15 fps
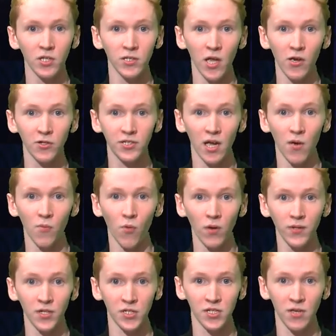Leonardtown
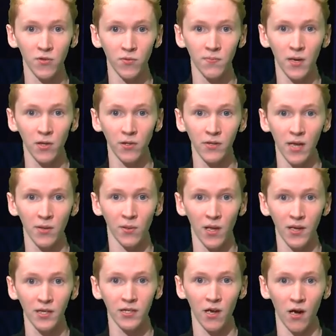won the Southern Maryland
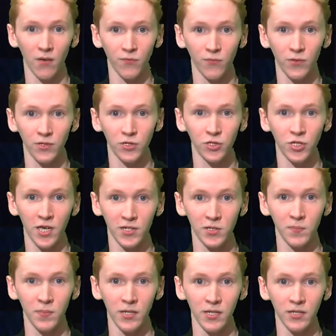Athletic Conference
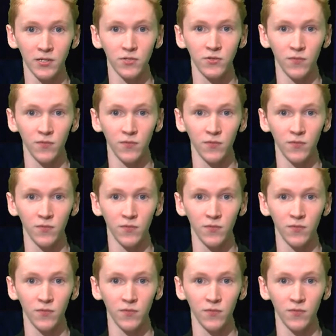Chesapeake